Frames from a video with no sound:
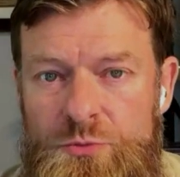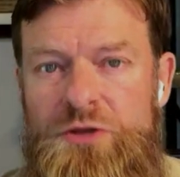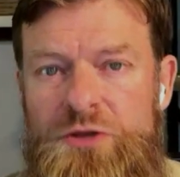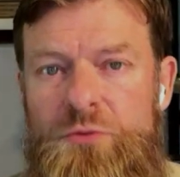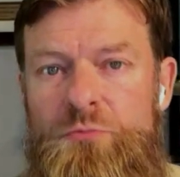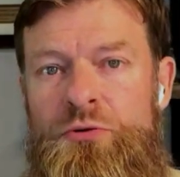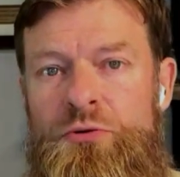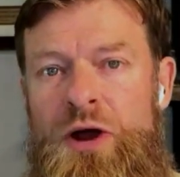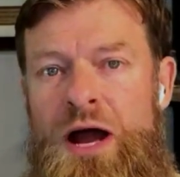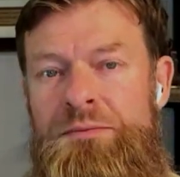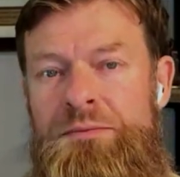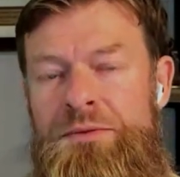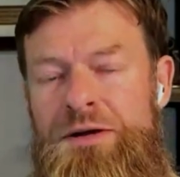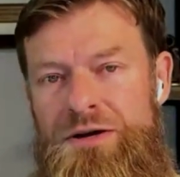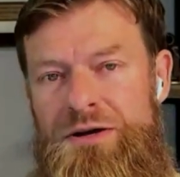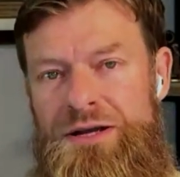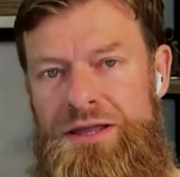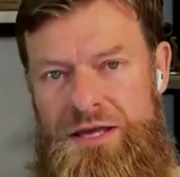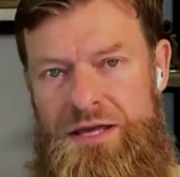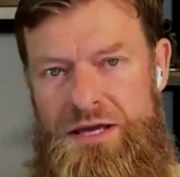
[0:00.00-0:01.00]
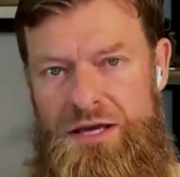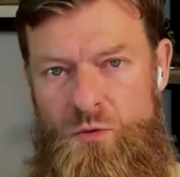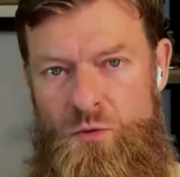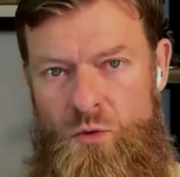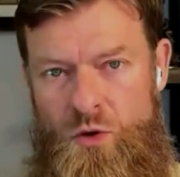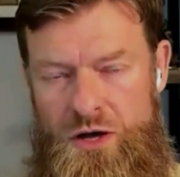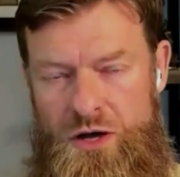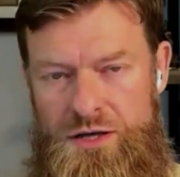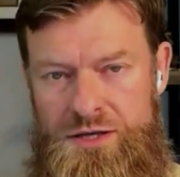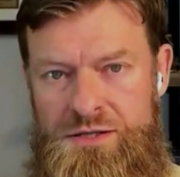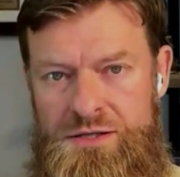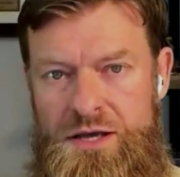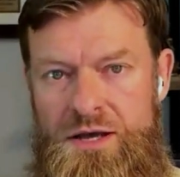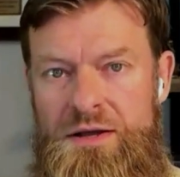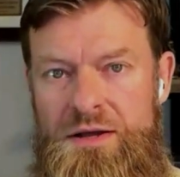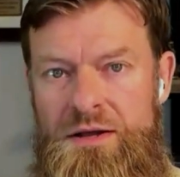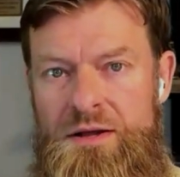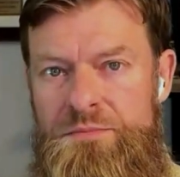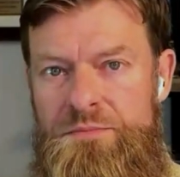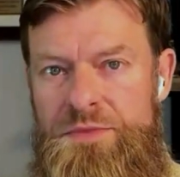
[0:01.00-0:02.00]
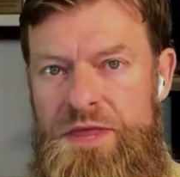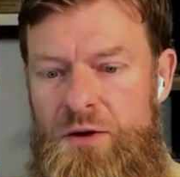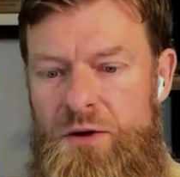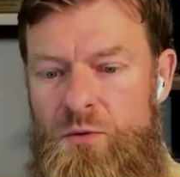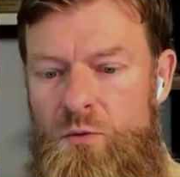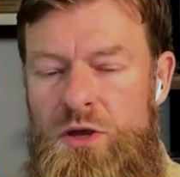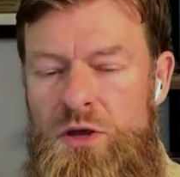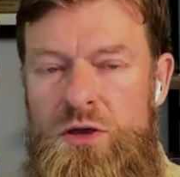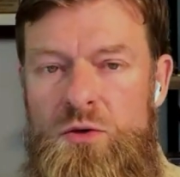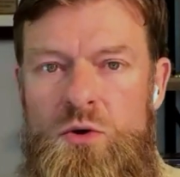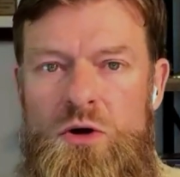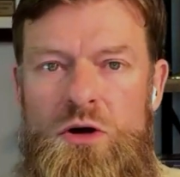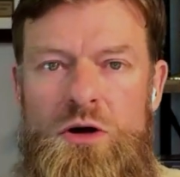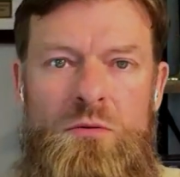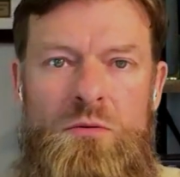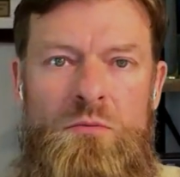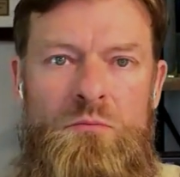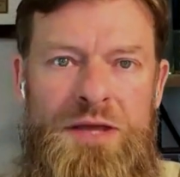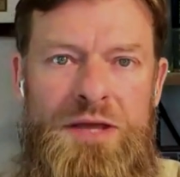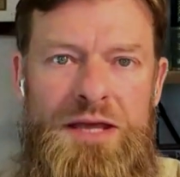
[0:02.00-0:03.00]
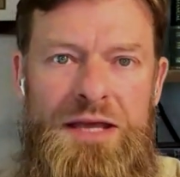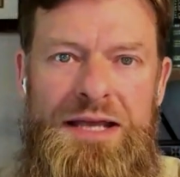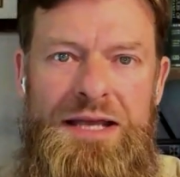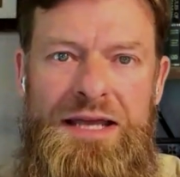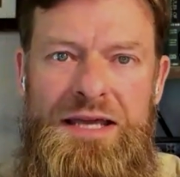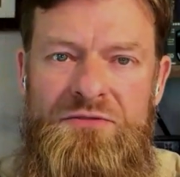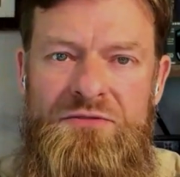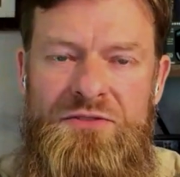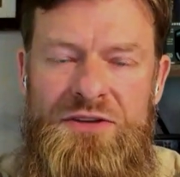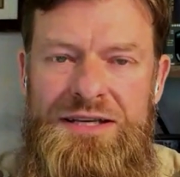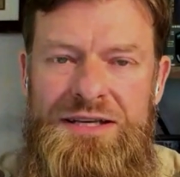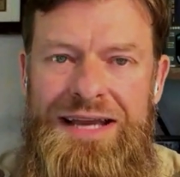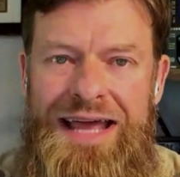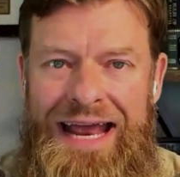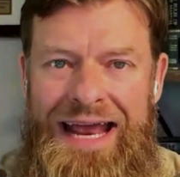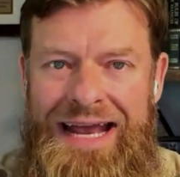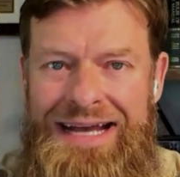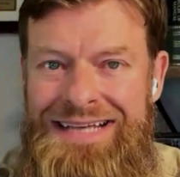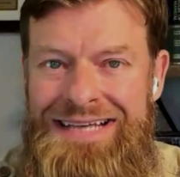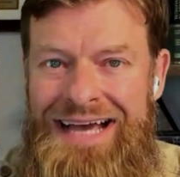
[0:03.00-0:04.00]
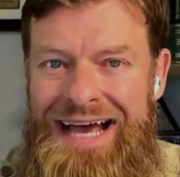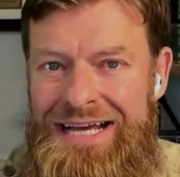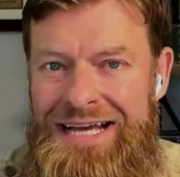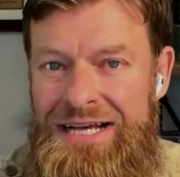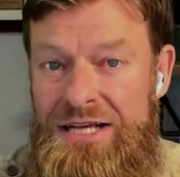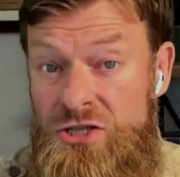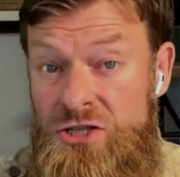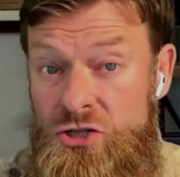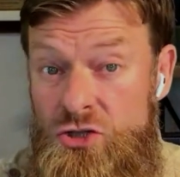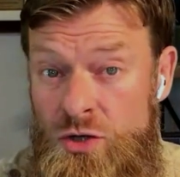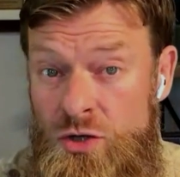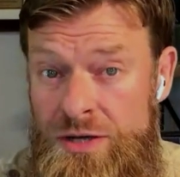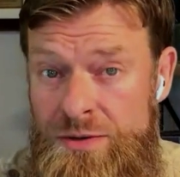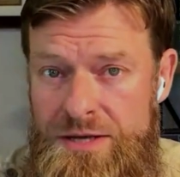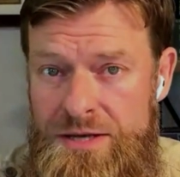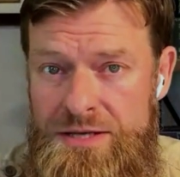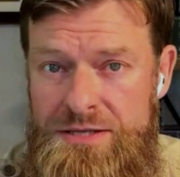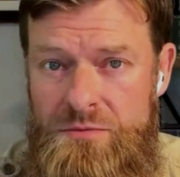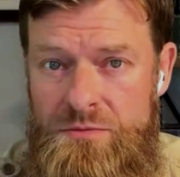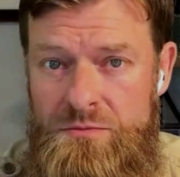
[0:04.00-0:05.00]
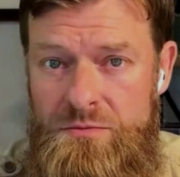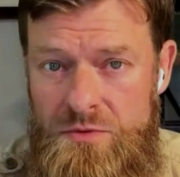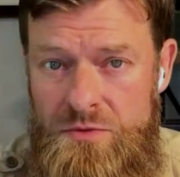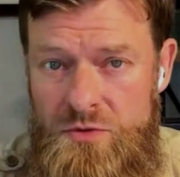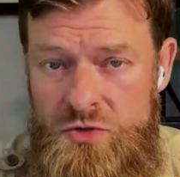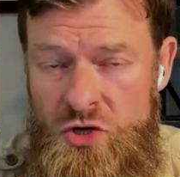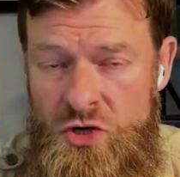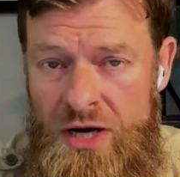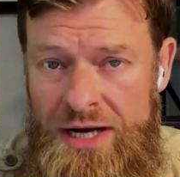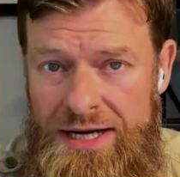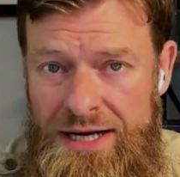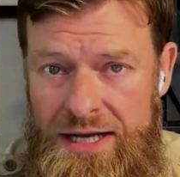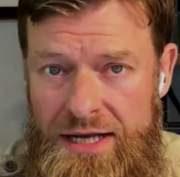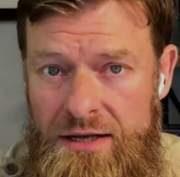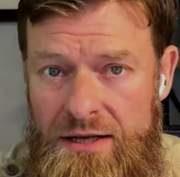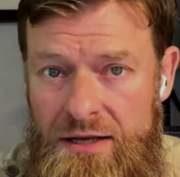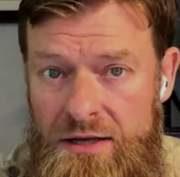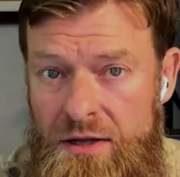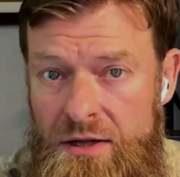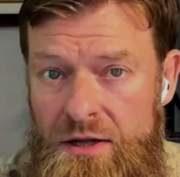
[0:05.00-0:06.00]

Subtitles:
But the primary thing was that we were being given anti-extremism training.